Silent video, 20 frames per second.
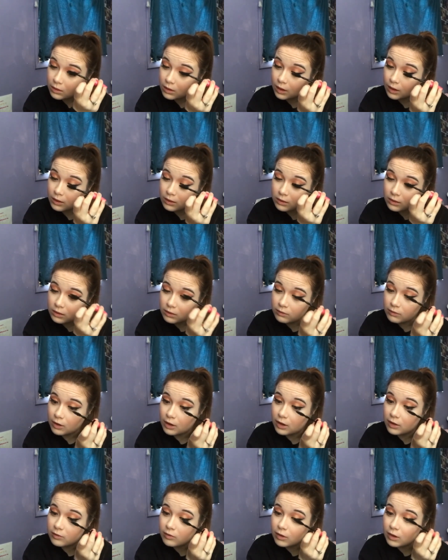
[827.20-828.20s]
Yeah, it's
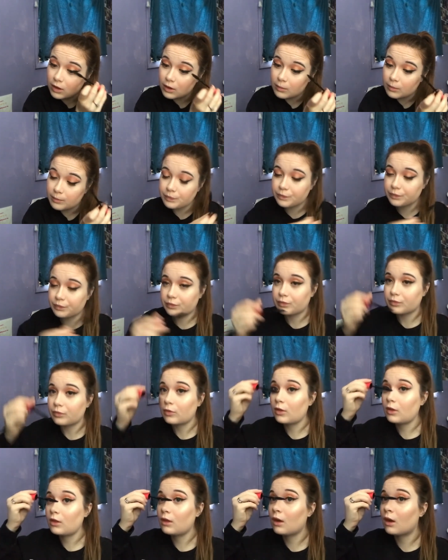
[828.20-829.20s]
very,
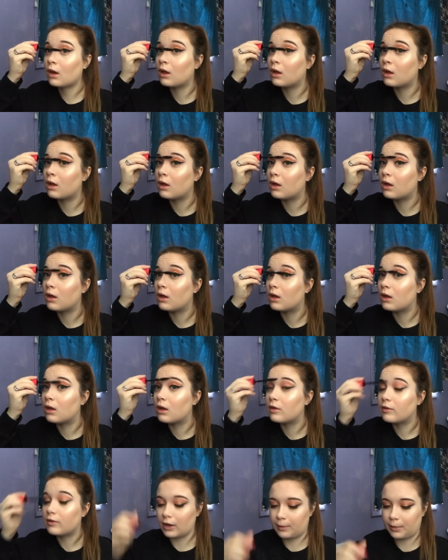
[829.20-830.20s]
very,
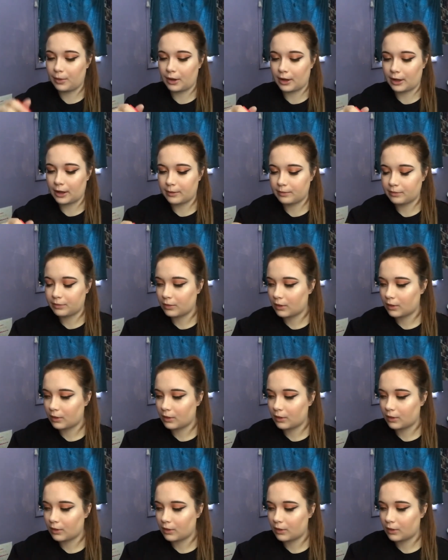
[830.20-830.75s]
very pretty.